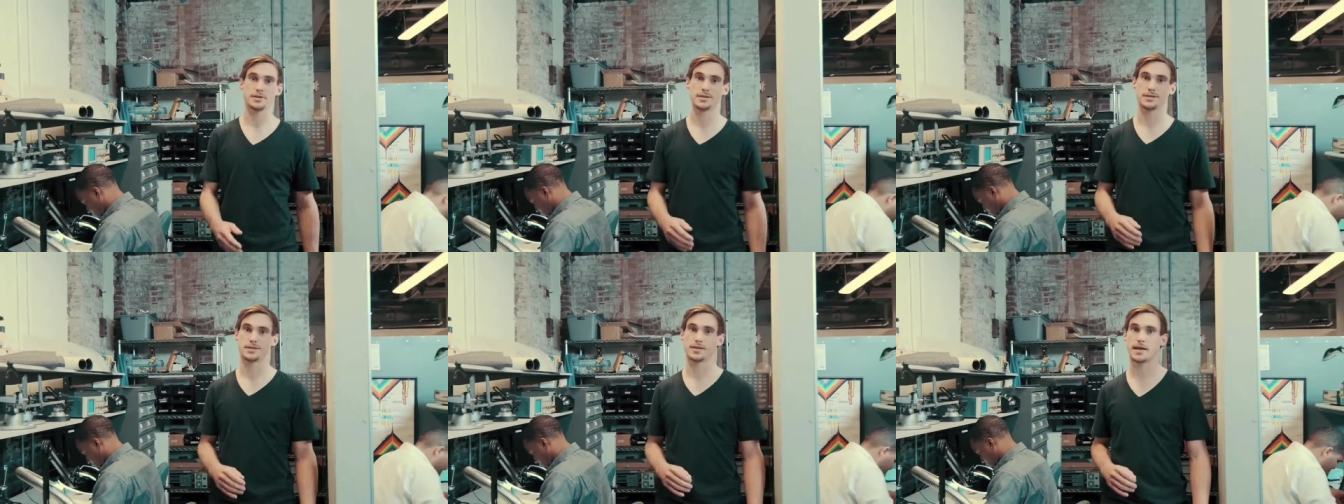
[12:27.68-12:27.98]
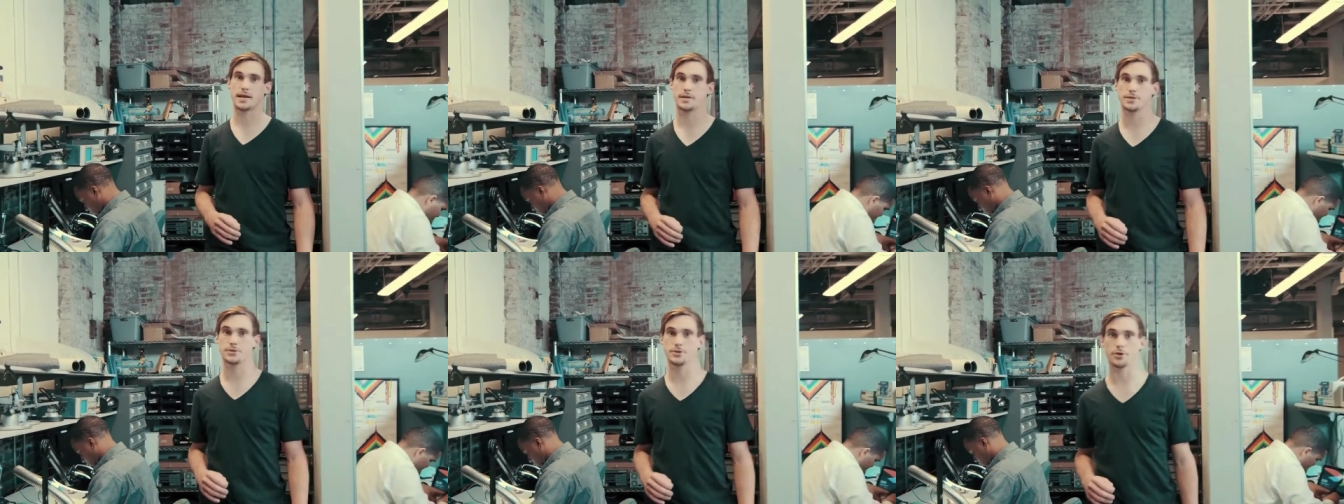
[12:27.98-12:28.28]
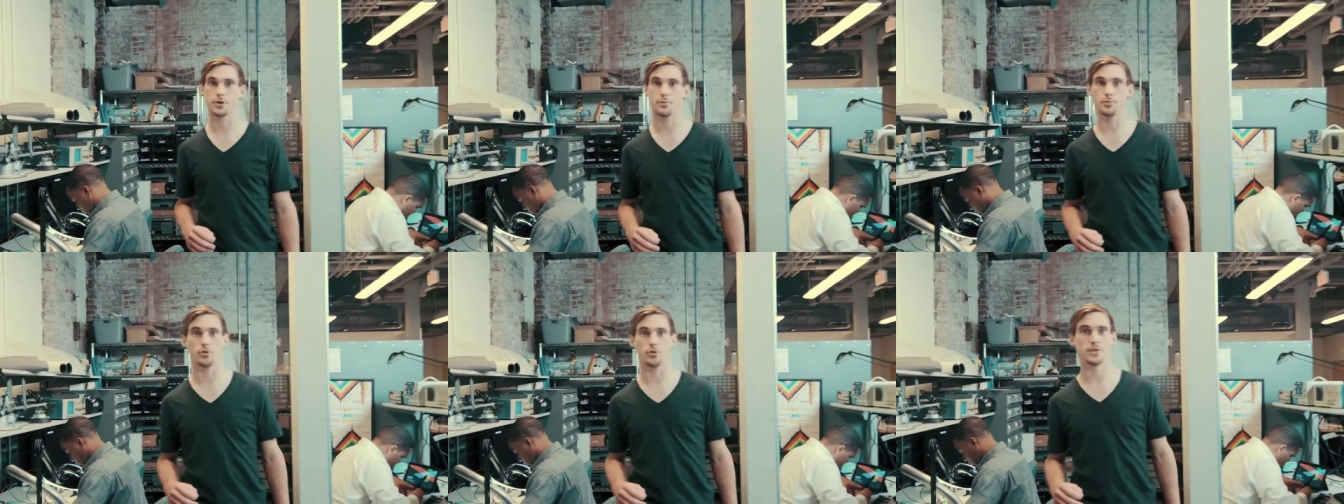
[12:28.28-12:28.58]
has designed a
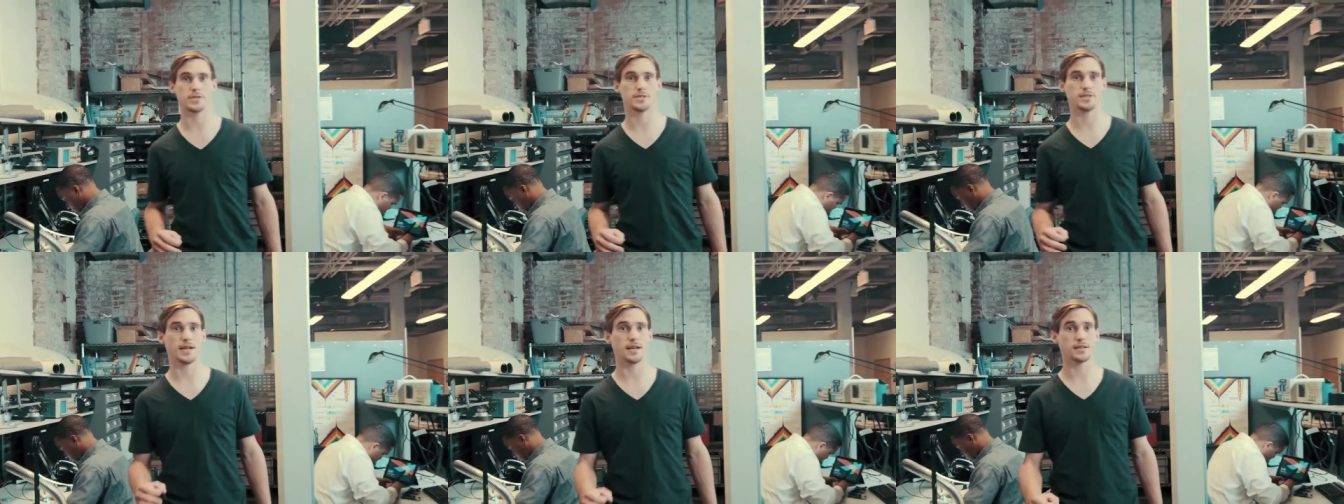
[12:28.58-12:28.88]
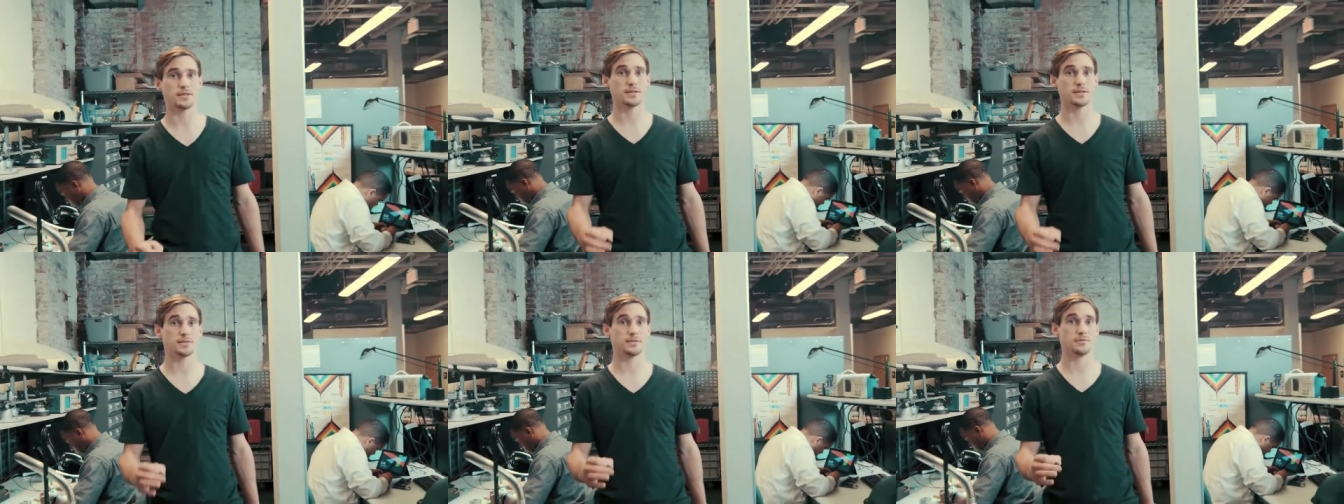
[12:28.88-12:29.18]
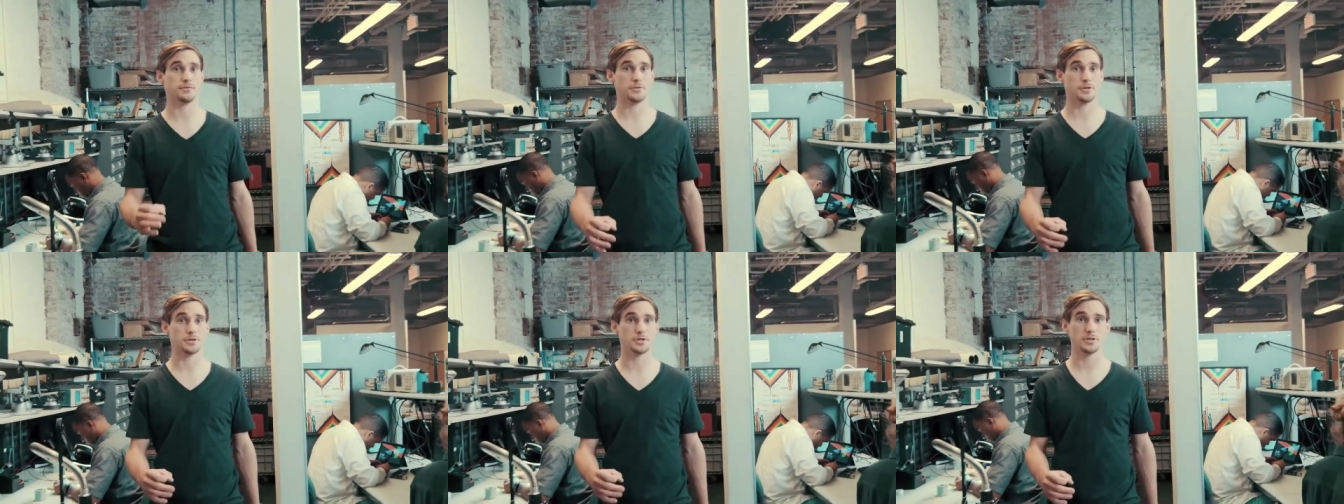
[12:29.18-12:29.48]
circuit board that's not just
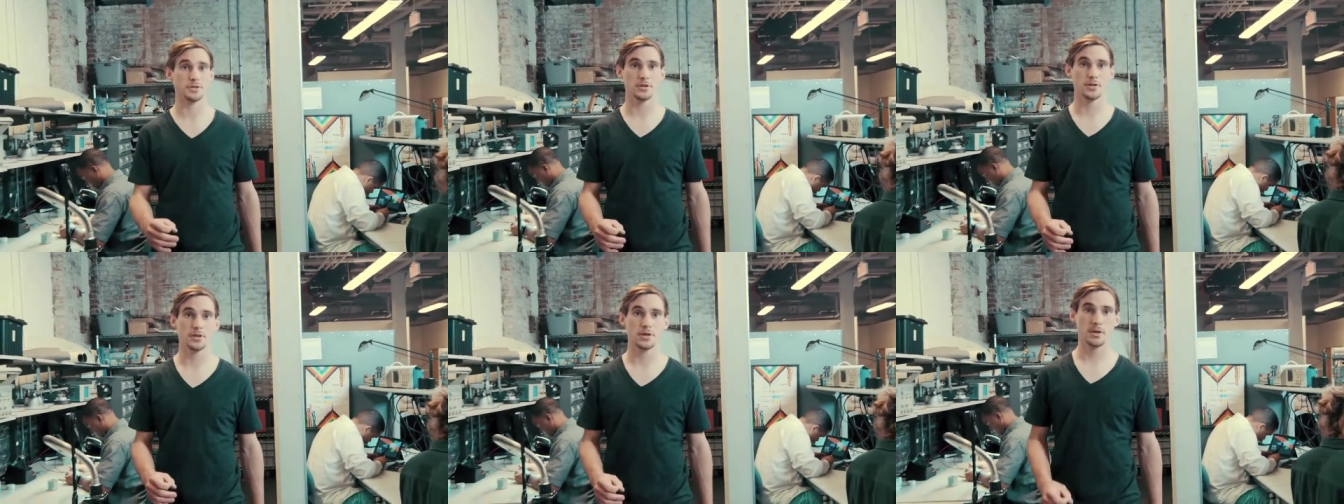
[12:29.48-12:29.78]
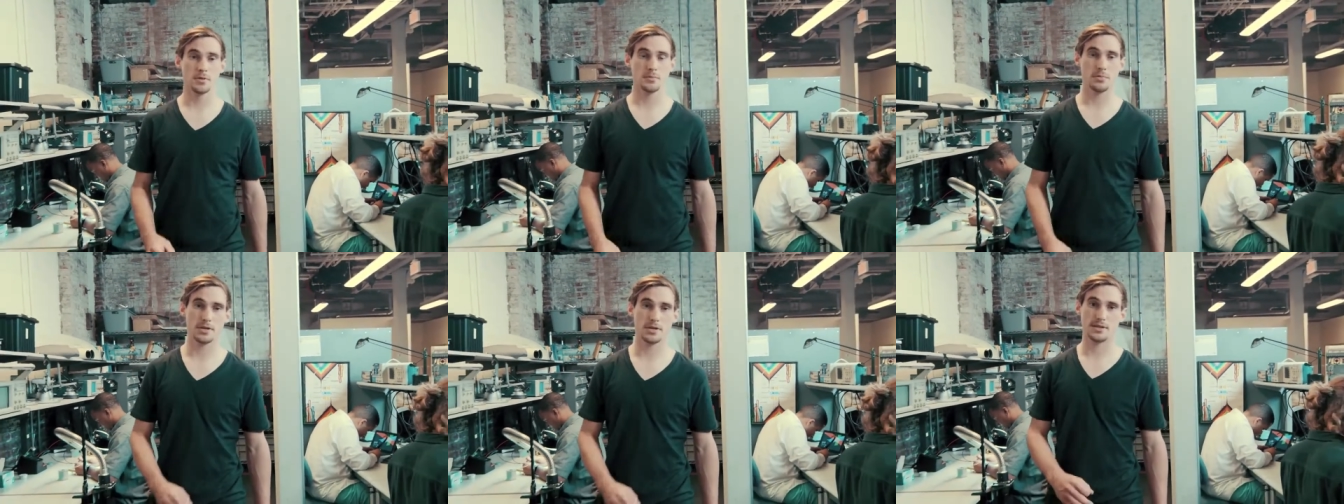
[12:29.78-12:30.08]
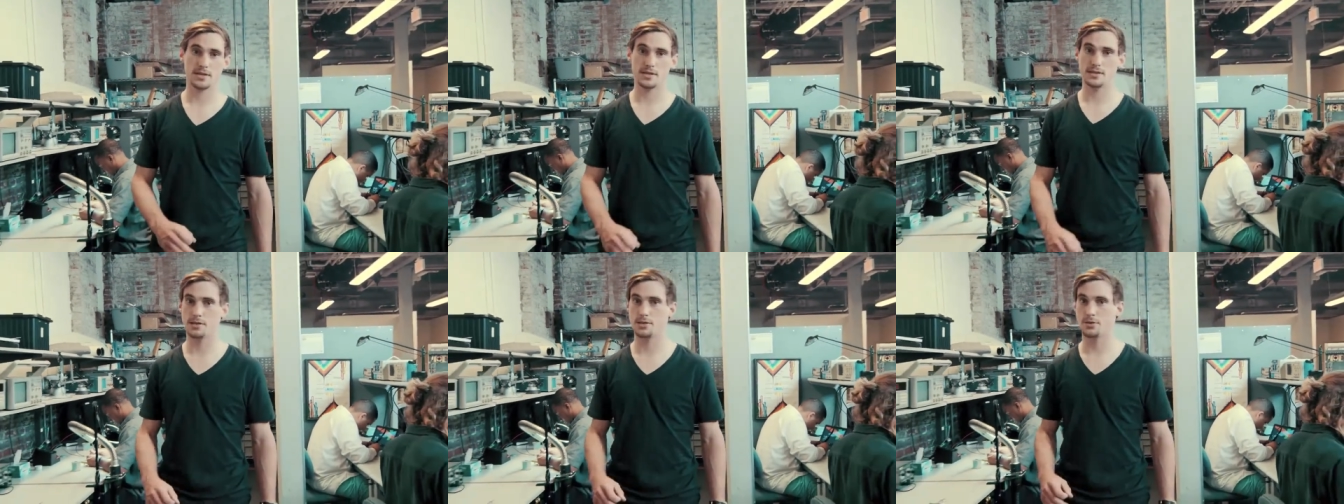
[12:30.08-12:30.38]
efficient, but
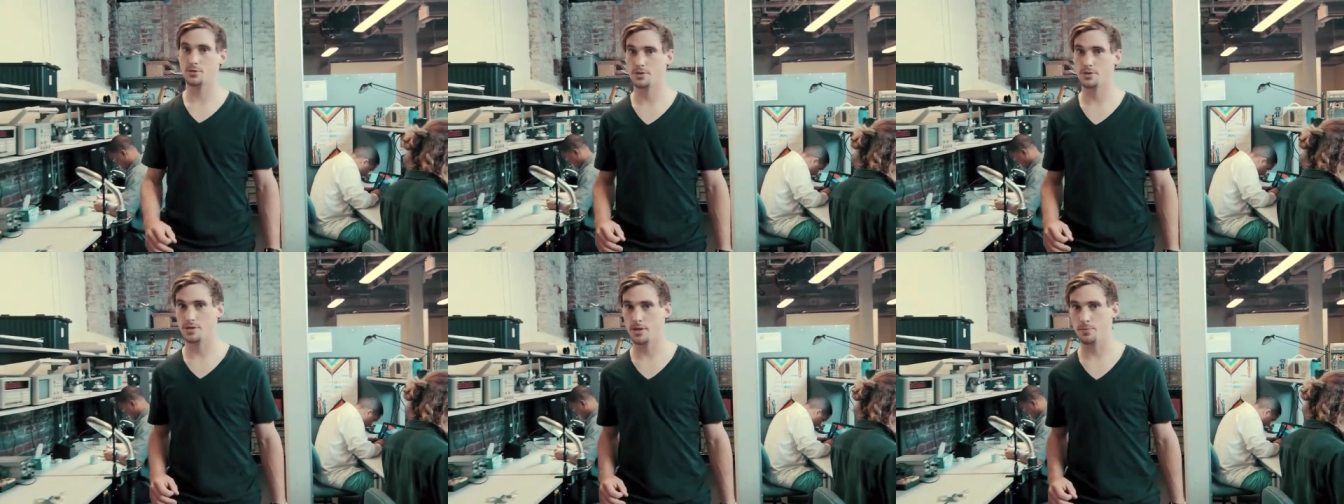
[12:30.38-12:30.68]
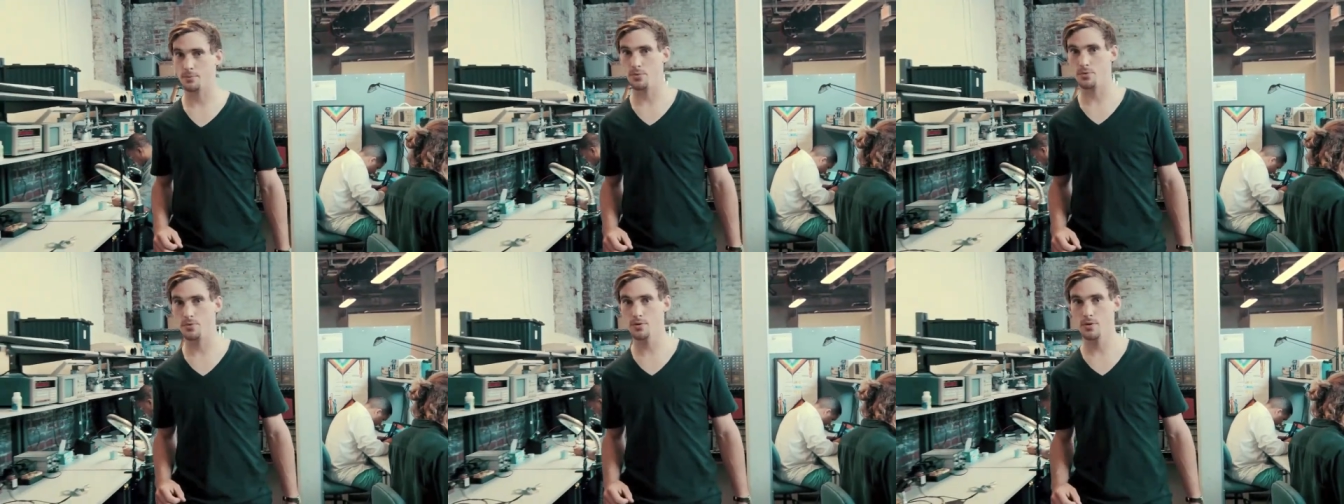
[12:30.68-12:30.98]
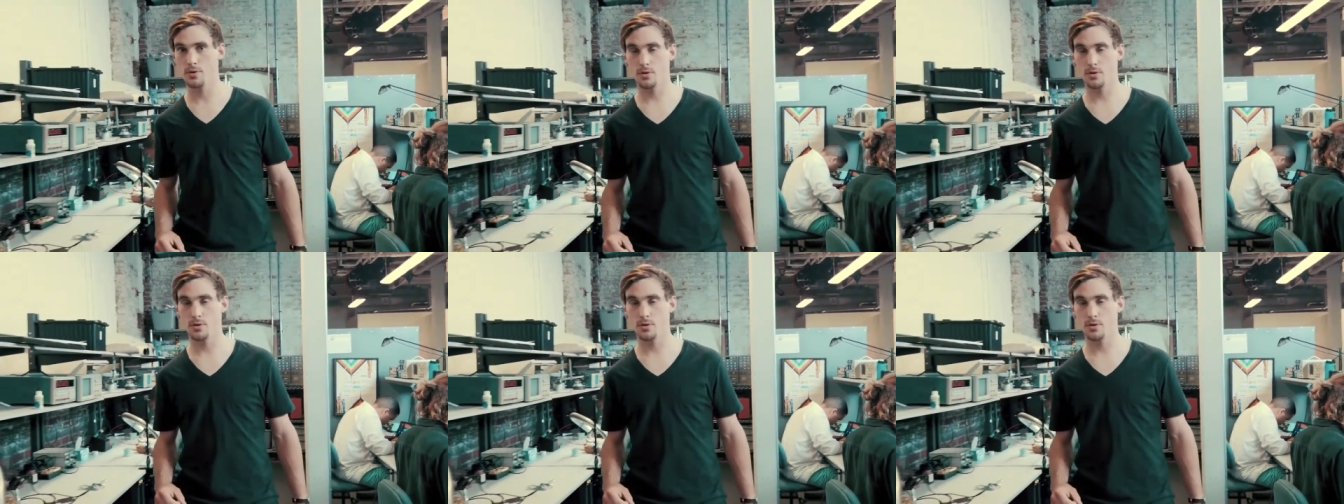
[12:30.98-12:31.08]
it's easy to assemble.